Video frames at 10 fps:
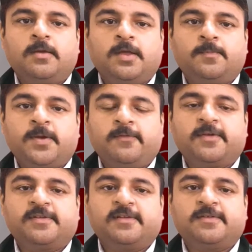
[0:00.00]
In
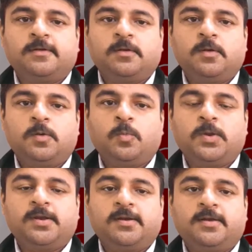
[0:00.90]
previous lesson,
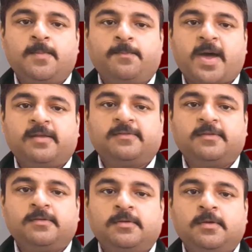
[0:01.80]
we did
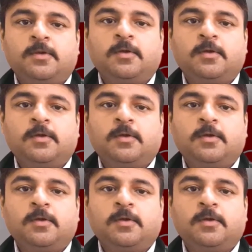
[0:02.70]
comparison